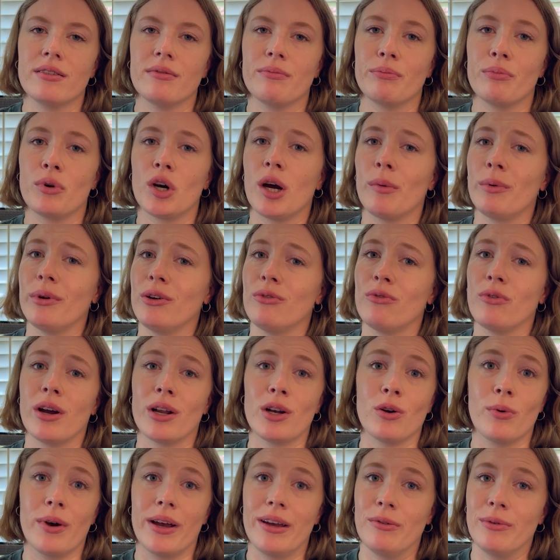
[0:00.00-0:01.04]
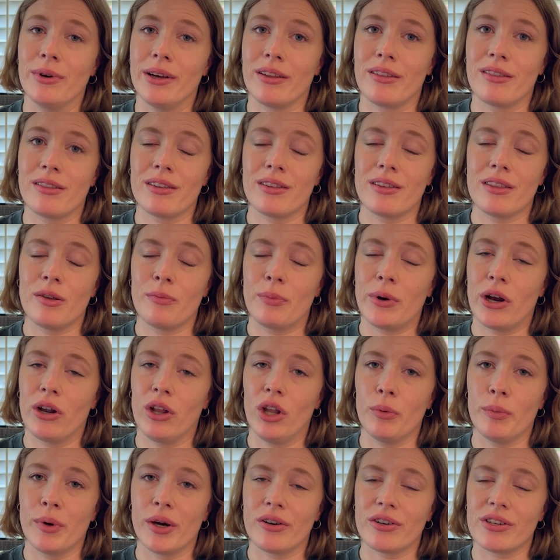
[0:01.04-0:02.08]
probably run away with the
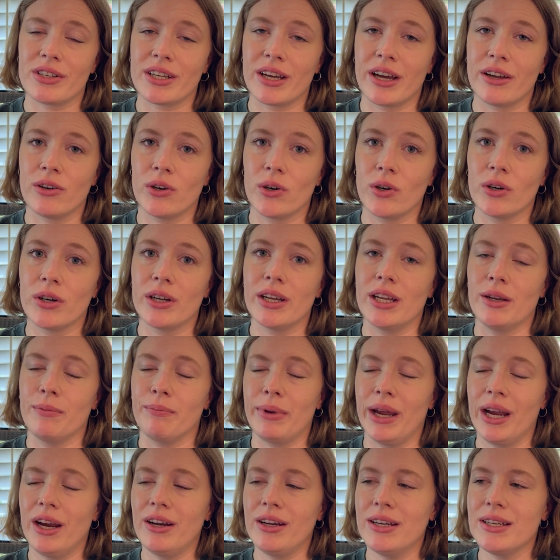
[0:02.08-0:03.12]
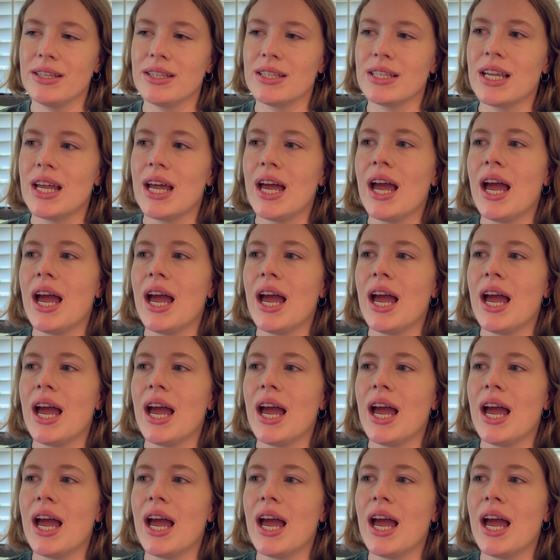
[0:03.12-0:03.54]
parallel bars title in Paris,